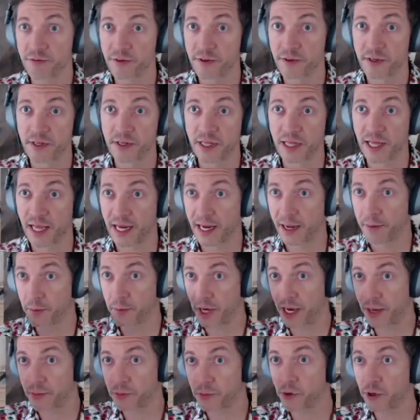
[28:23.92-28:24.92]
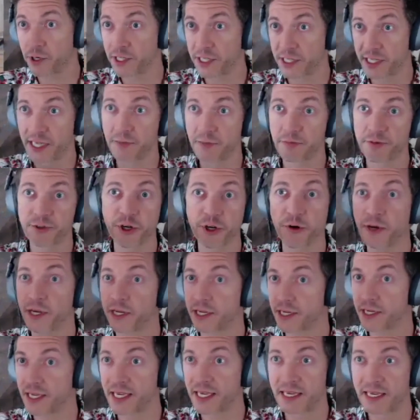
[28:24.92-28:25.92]
of, like I'm going to keep
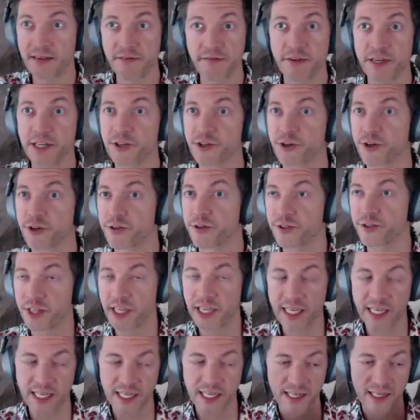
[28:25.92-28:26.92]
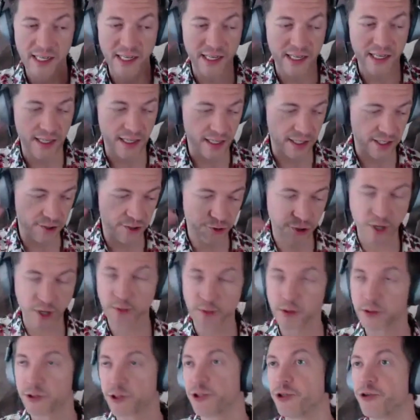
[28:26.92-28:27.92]
showing key features, key
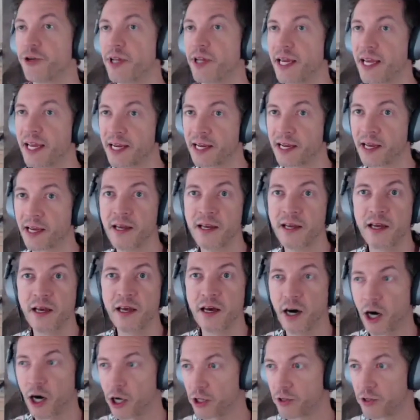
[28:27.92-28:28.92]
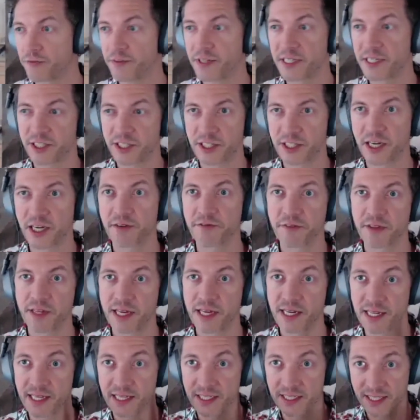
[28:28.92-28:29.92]
troubleshooting, all of this
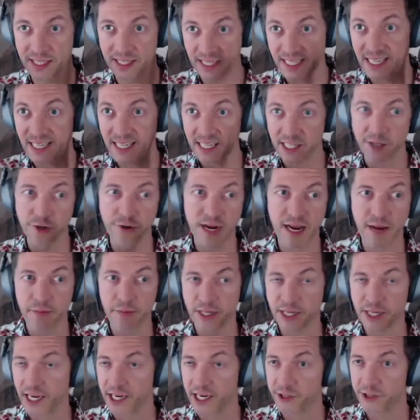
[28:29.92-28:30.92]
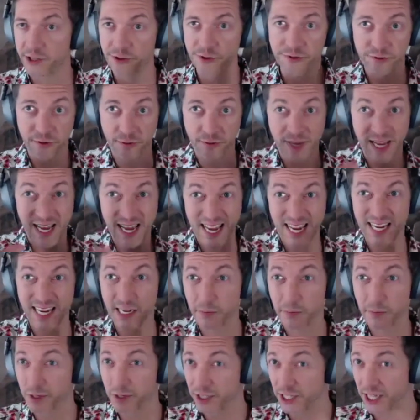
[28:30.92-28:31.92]
stuff that is to get your applications from that
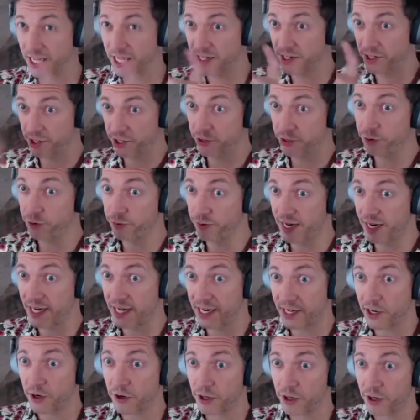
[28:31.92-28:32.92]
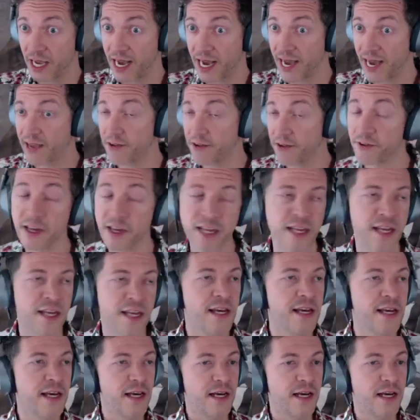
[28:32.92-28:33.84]
80% to ready to go live.